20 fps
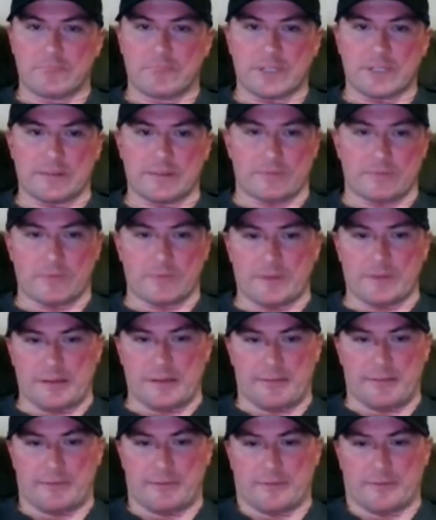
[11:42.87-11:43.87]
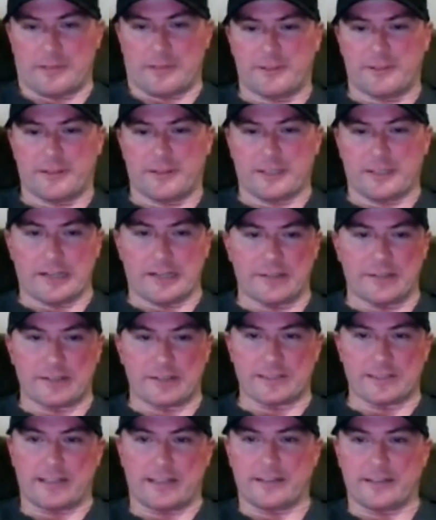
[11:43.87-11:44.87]
Uh, yeah. and from everything I
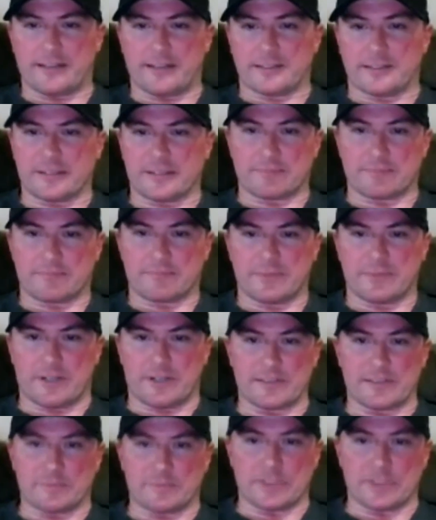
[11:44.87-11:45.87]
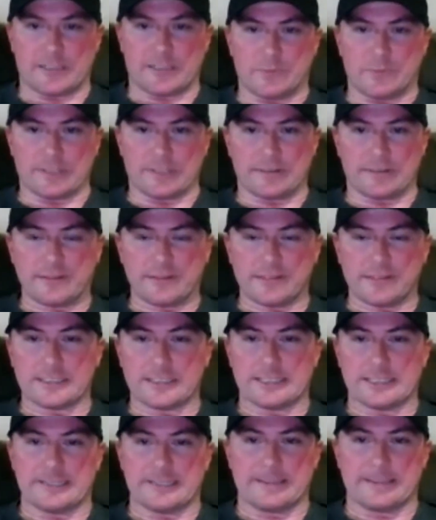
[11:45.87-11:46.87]
understand, he does an awesome job with it.
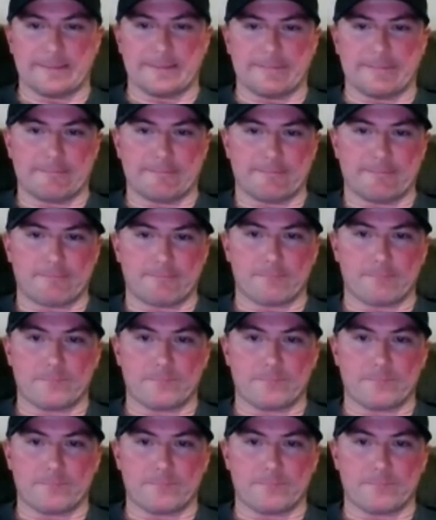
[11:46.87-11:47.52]
No,